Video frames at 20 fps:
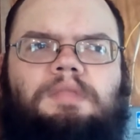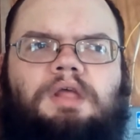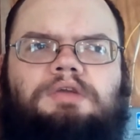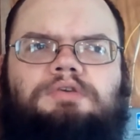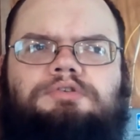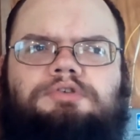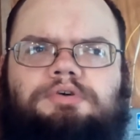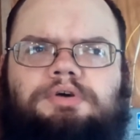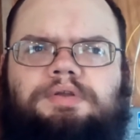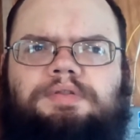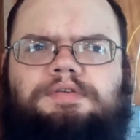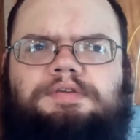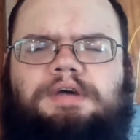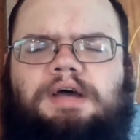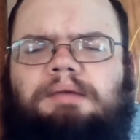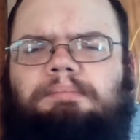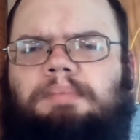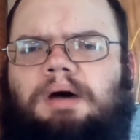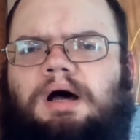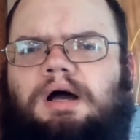during the
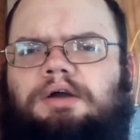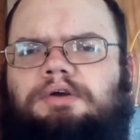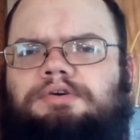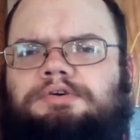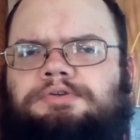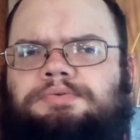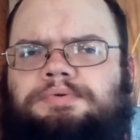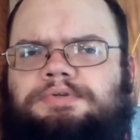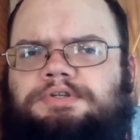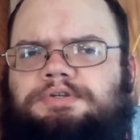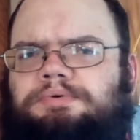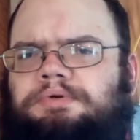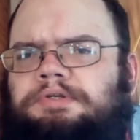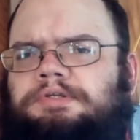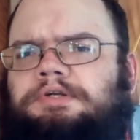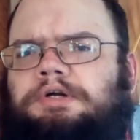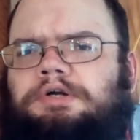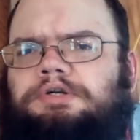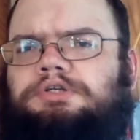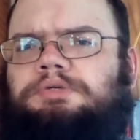time Mongoose was doing
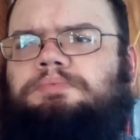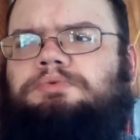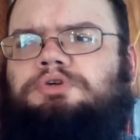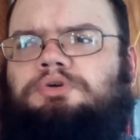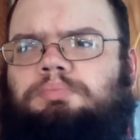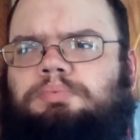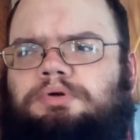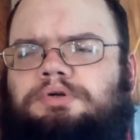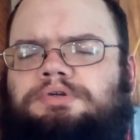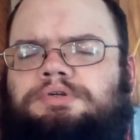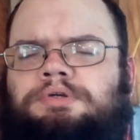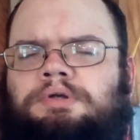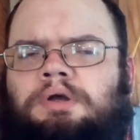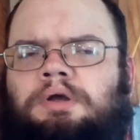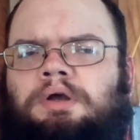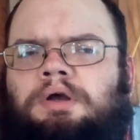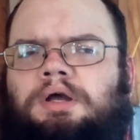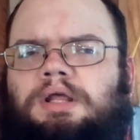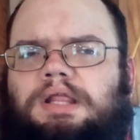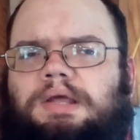Starship Troopers,
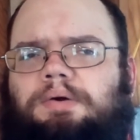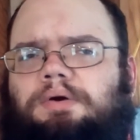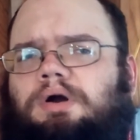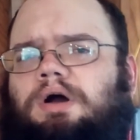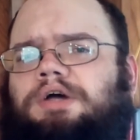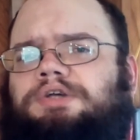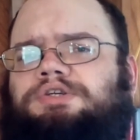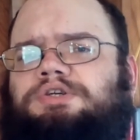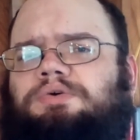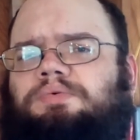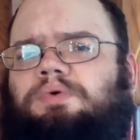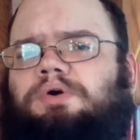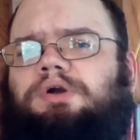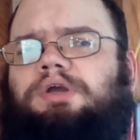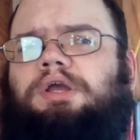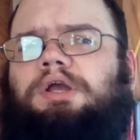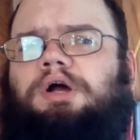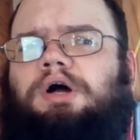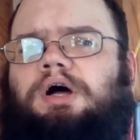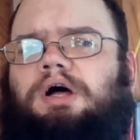they were also
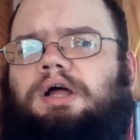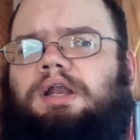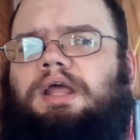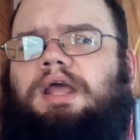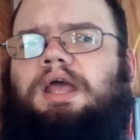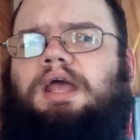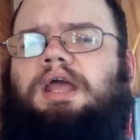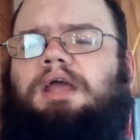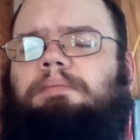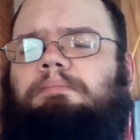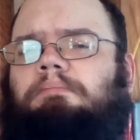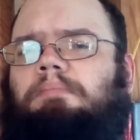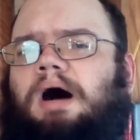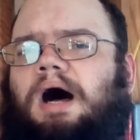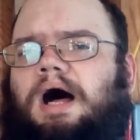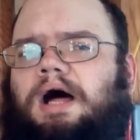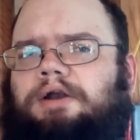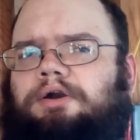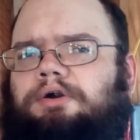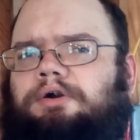working on a
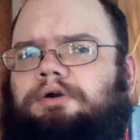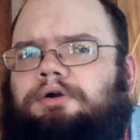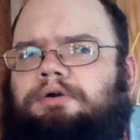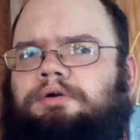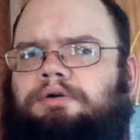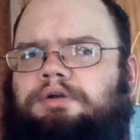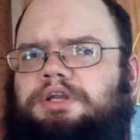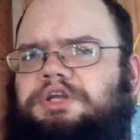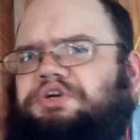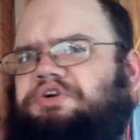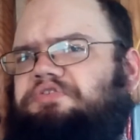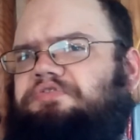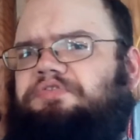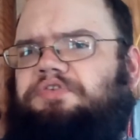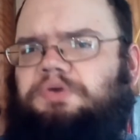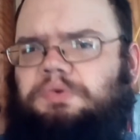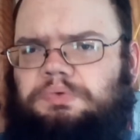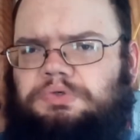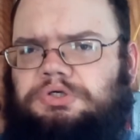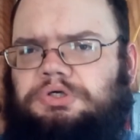modern,
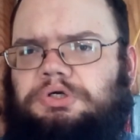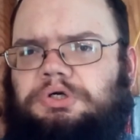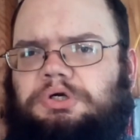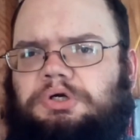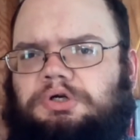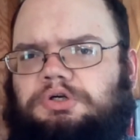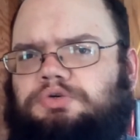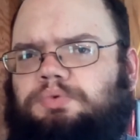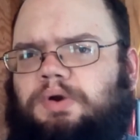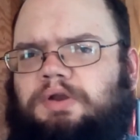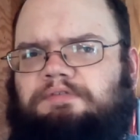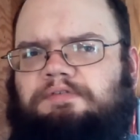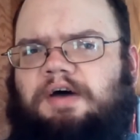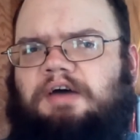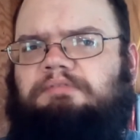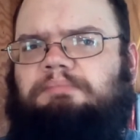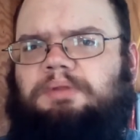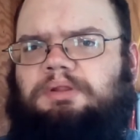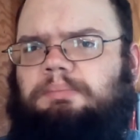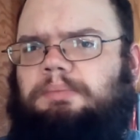near-future
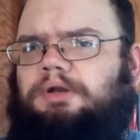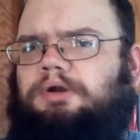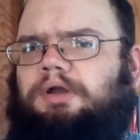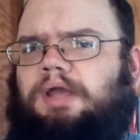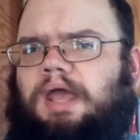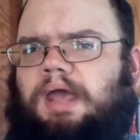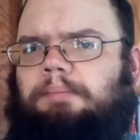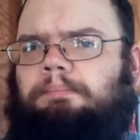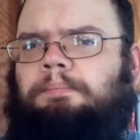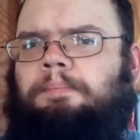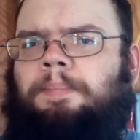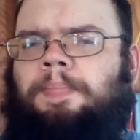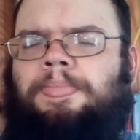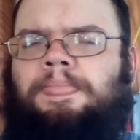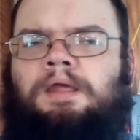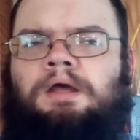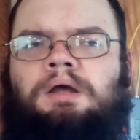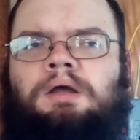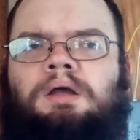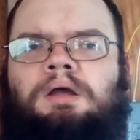25mm game
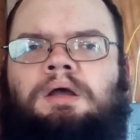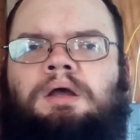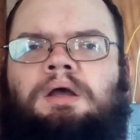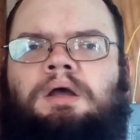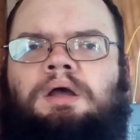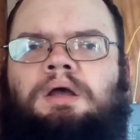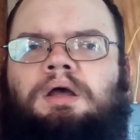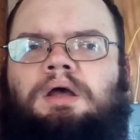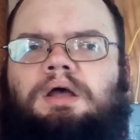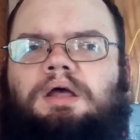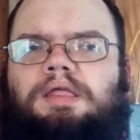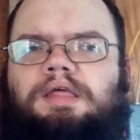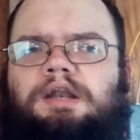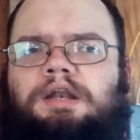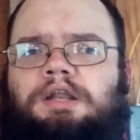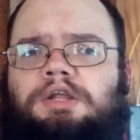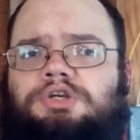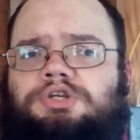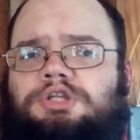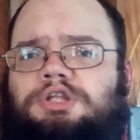that
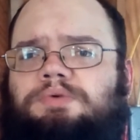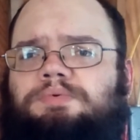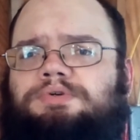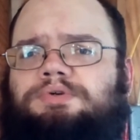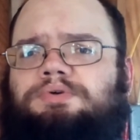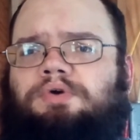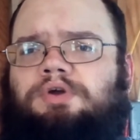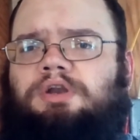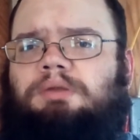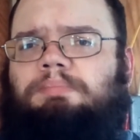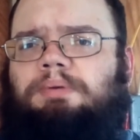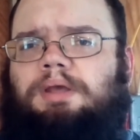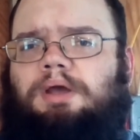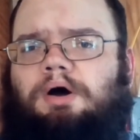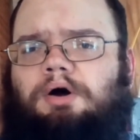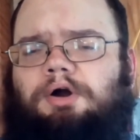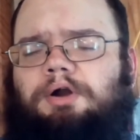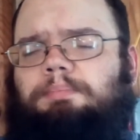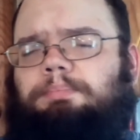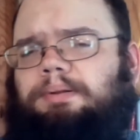initially was going to be
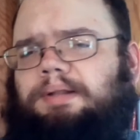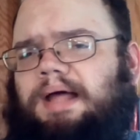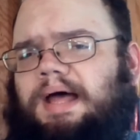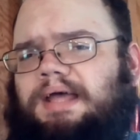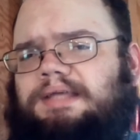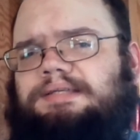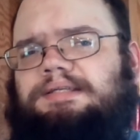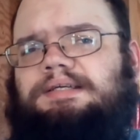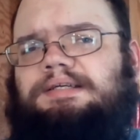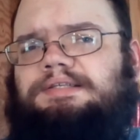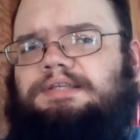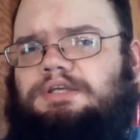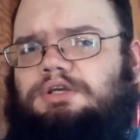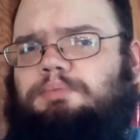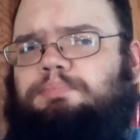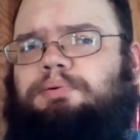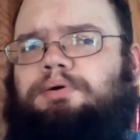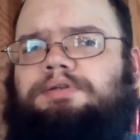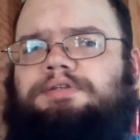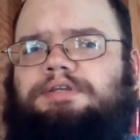hard plastics that you
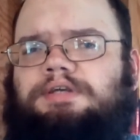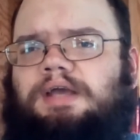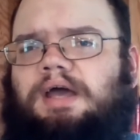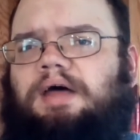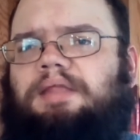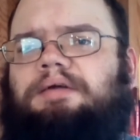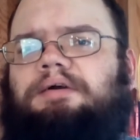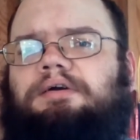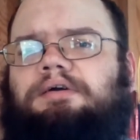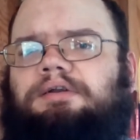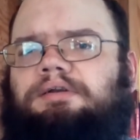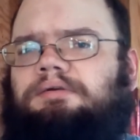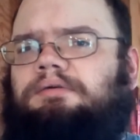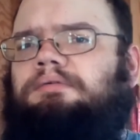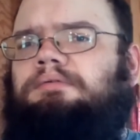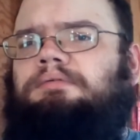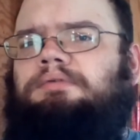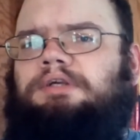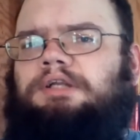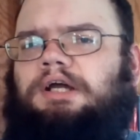put together and,
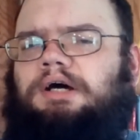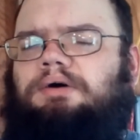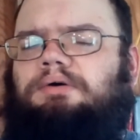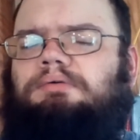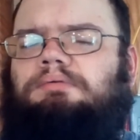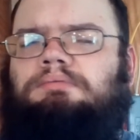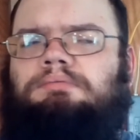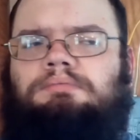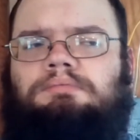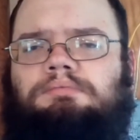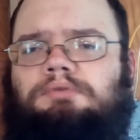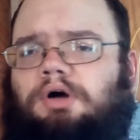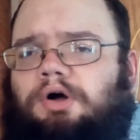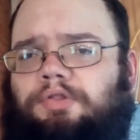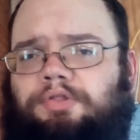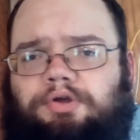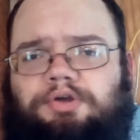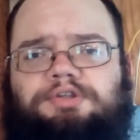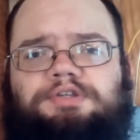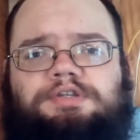you know, all
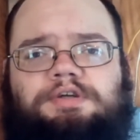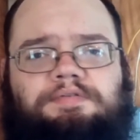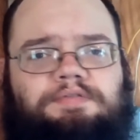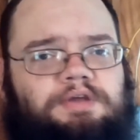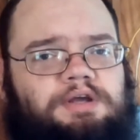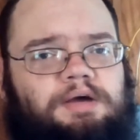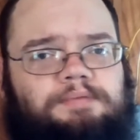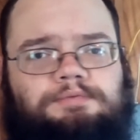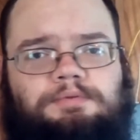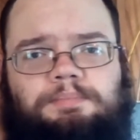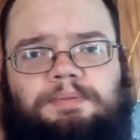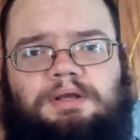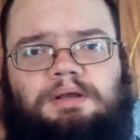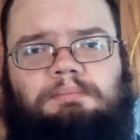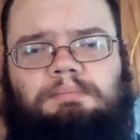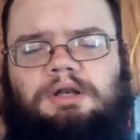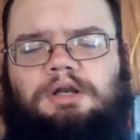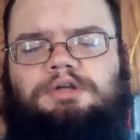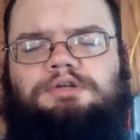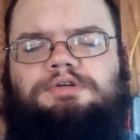the good stuff that comes with being a
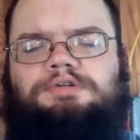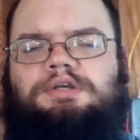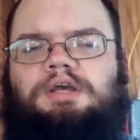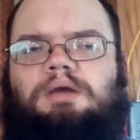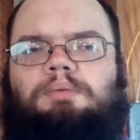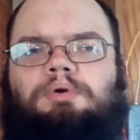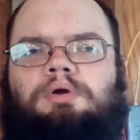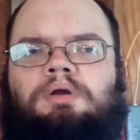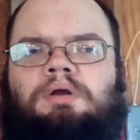miniatures gamer.